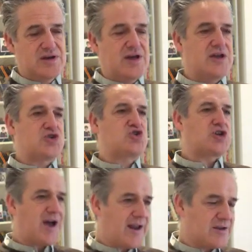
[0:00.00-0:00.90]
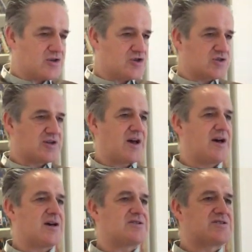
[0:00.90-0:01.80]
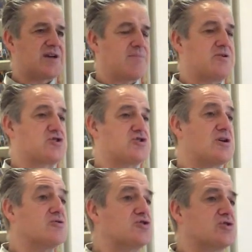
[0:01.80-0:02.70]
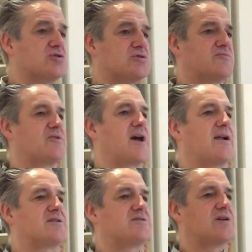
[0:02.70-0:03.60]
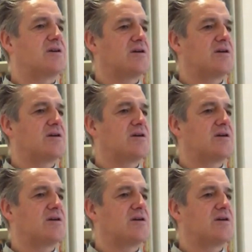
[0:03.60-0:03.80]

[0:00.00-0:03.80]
It challenges our established notions of reality.